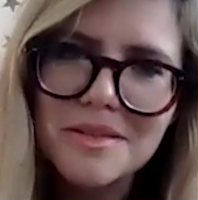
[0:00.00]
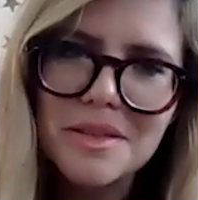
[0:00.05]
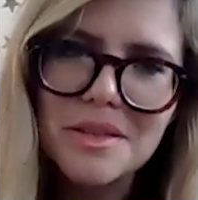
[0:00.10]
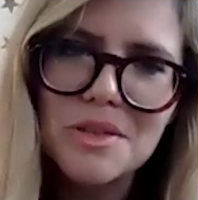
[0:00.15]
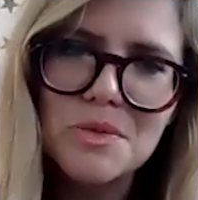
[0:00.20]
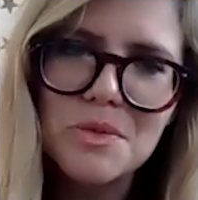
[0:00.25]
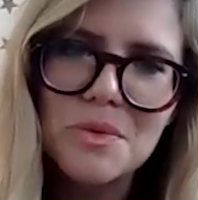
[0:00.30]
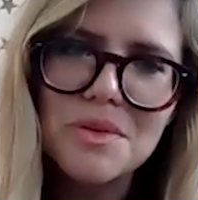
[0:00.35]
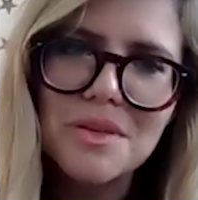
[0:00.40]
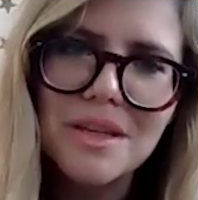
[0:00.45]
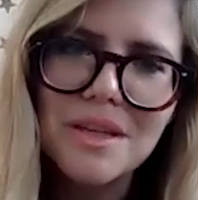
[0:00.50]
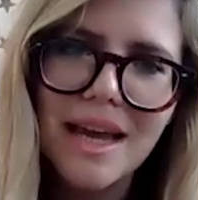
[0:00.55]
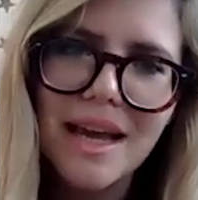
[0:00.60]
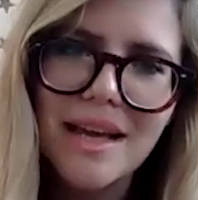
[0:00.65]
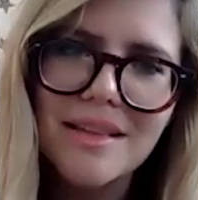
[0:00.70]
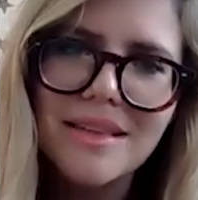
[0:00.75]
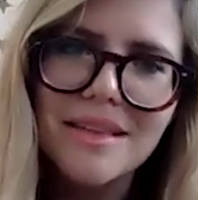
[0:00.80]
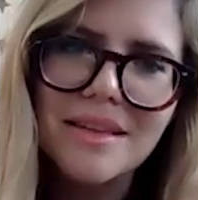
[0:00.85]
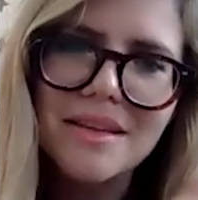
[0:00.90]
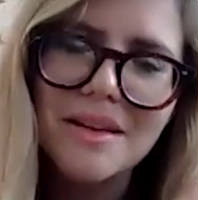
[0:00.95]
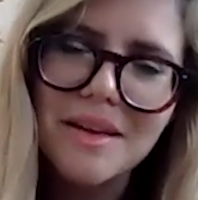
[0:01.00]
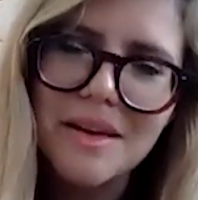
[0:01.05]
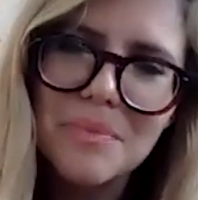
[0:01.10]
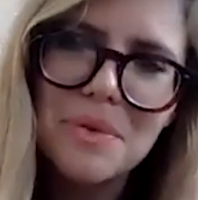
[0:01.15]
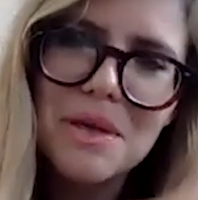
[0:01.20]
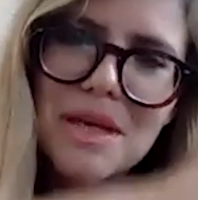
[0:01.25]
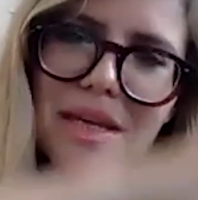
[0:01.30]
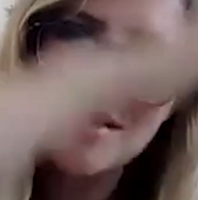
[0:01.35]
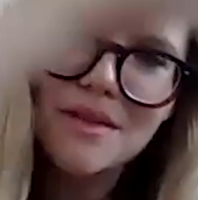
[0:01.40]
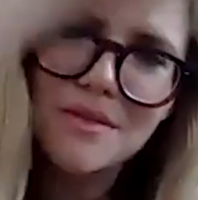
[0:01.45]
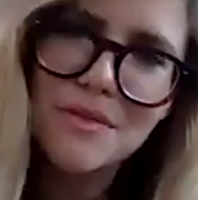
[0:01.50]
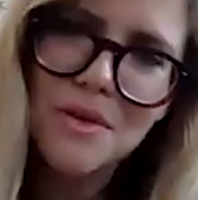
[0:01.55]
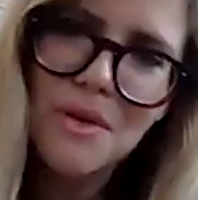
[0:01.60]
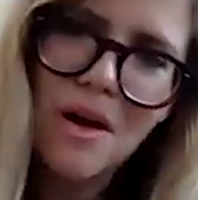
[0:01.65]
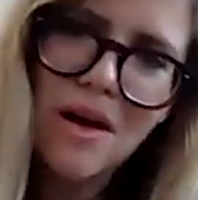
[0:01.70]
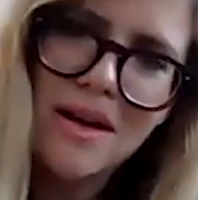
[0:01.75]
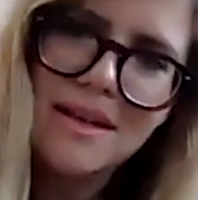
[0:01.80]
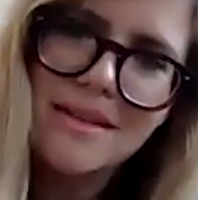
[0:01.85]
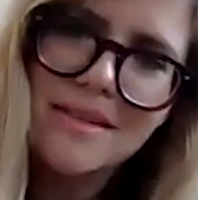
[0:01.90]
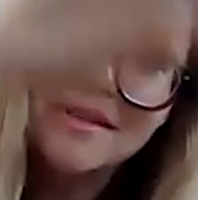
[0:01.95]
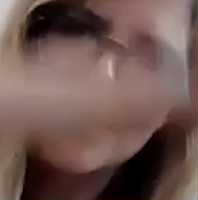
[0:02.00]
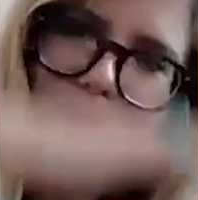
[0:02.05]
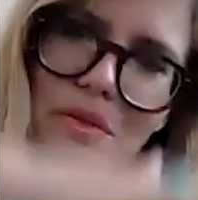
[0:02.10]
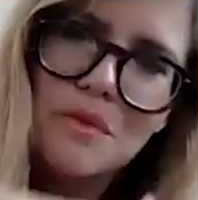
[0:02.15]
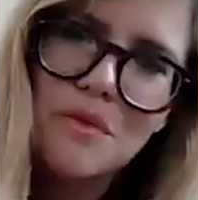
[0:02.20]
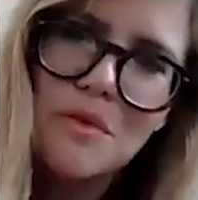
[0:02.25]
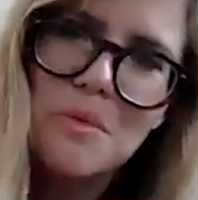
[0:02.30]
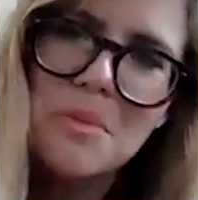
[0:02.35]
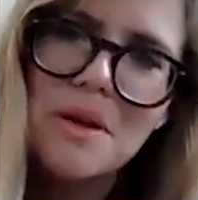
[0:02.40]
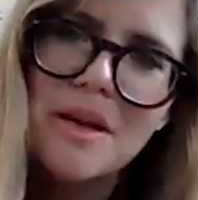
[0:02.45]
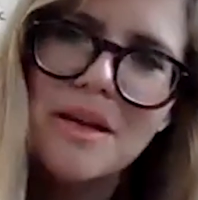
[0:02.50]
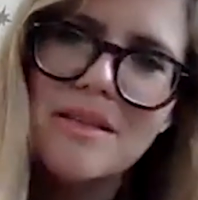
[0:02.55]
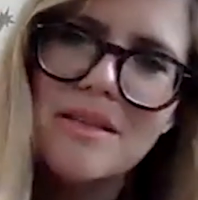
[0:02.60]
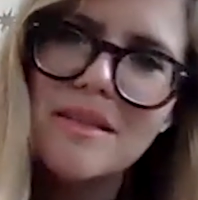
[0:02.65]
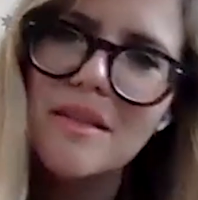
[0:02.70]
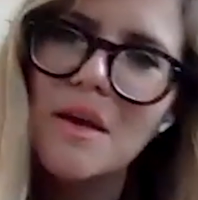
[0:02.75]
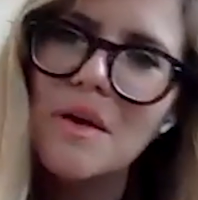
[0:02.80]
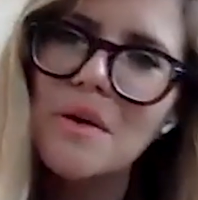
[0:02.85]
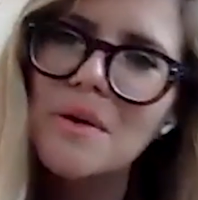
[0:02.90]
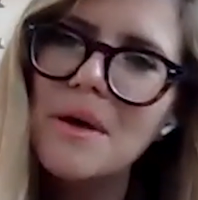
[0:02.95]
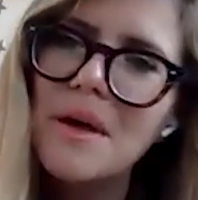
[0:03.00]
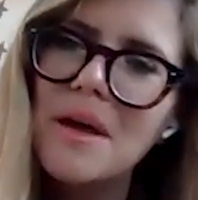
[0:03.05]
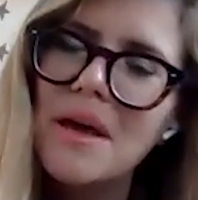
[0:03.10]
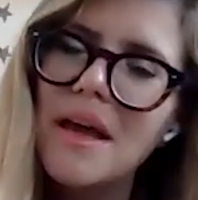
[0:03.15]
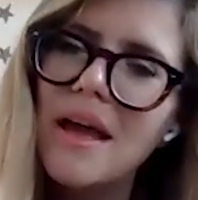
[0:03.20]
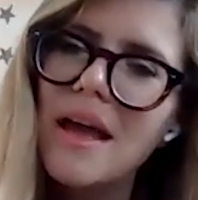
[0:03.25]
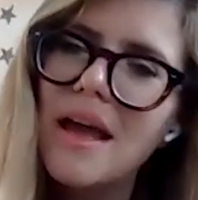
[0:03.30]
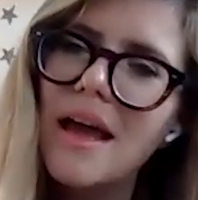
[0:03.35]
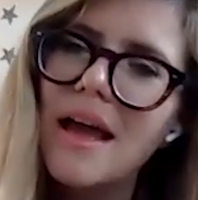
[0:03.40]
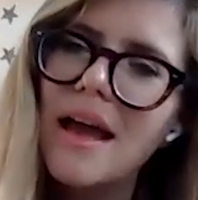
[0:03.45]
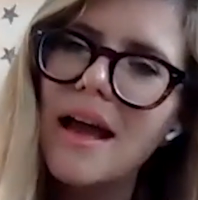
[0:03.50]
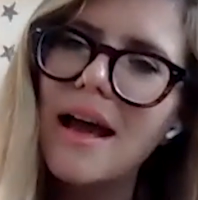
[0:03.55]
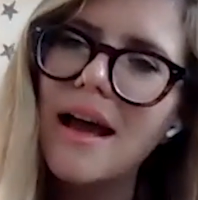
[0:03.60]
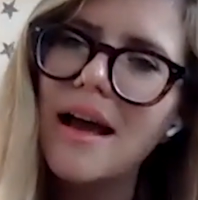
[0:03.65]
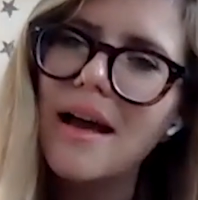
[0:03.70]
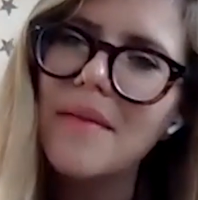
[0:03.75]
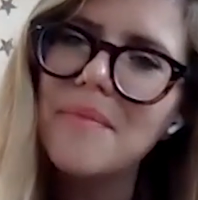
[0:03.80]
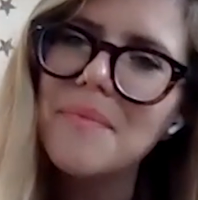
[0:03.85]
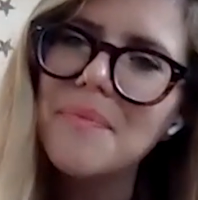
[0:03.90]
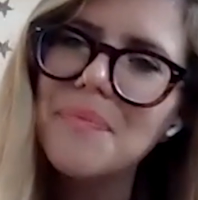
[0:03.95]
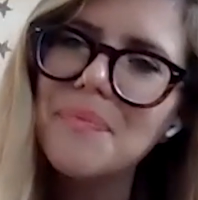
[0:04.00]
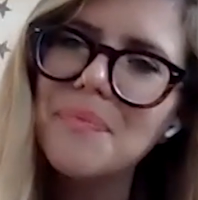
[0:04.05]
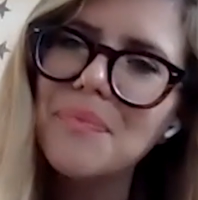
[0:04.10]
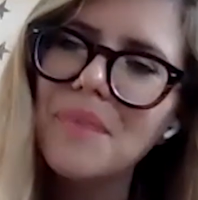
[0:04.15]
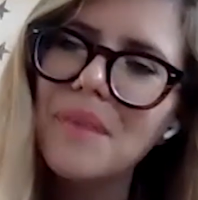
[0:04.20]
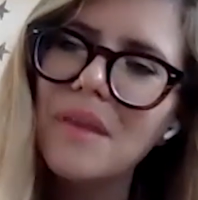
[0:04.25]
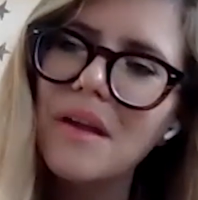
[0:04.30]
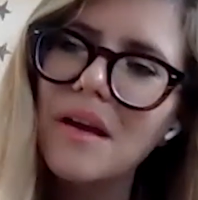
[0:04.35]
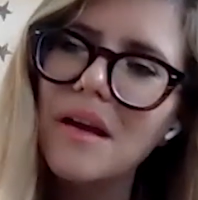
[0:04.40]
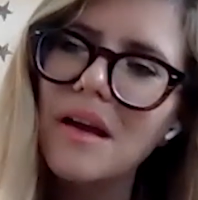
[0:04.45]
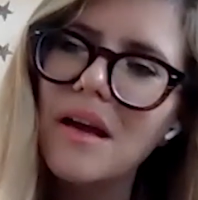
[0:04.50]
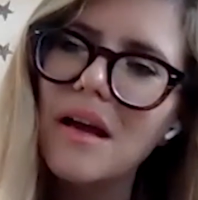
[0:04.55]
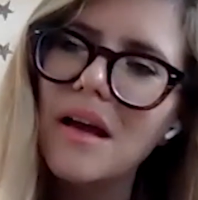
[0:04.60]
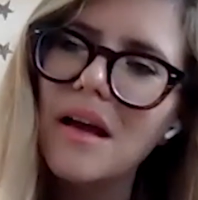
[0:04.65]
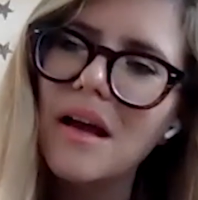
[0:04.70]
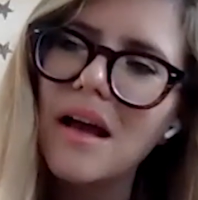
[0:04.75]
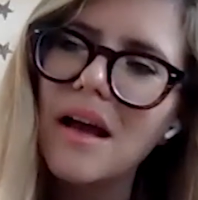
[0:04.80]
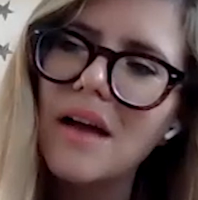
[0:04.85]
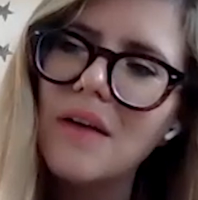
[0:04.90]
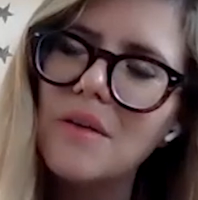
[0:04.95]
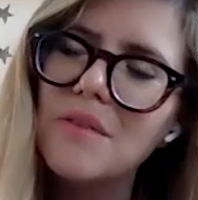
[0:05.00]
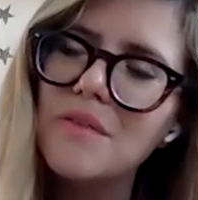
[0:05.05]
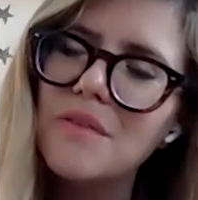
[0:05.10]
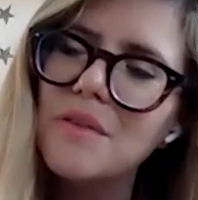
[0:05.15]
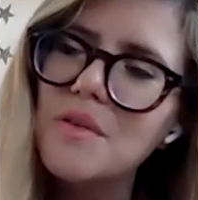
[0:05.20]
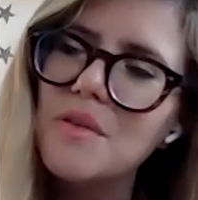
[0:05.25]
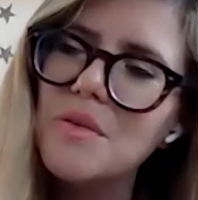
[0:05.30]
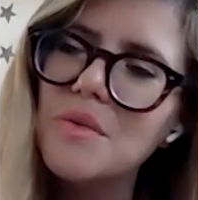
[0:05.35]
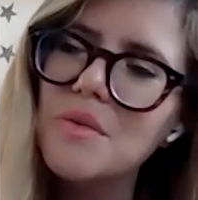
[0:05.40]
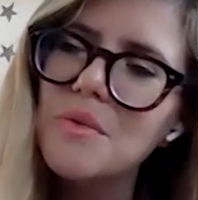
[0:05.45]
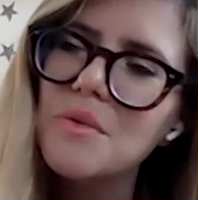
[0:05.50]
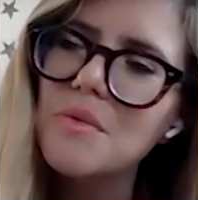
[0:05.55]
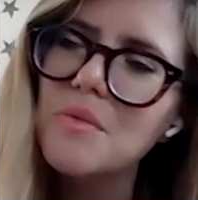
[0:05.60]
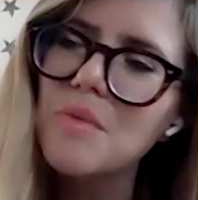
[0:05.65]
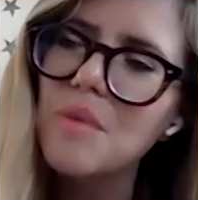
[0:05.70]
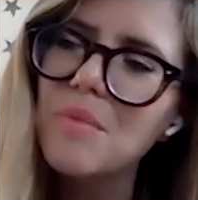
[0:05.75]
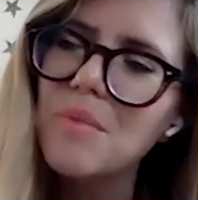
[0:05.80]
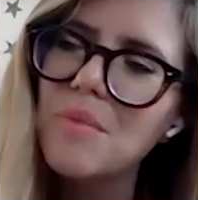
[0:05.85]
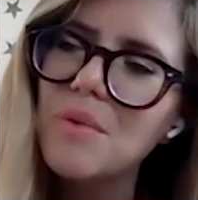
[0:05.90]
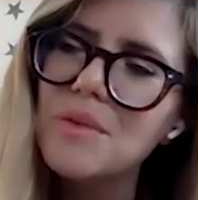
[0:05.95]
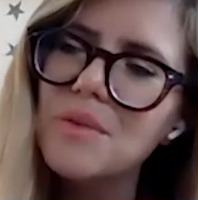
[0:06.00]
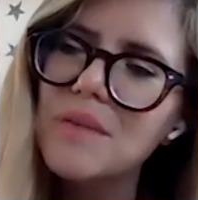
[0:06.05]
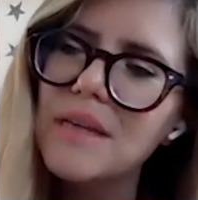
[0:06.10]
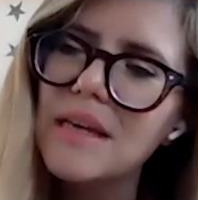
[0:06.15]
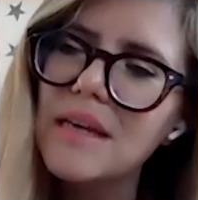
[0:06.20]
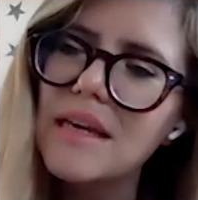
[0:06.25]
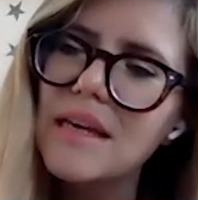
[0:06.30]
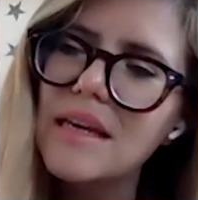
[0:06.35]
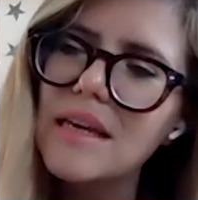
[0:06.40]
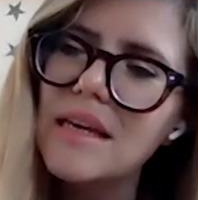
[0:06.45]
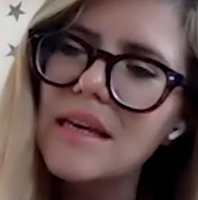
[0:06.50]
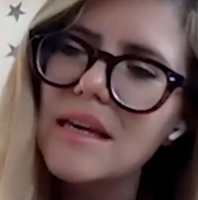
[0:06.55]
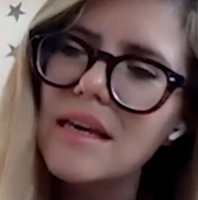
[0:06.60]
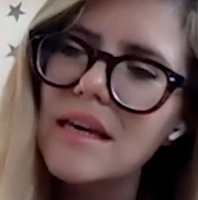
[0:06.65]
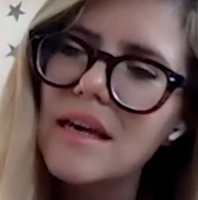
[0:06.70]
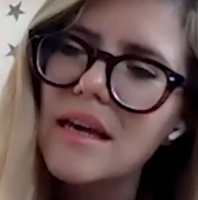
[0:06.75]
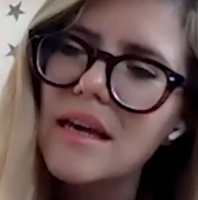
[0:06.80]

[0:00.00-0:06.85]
You just want to get to a peaceful island for a bit. So how do I feel towards my body?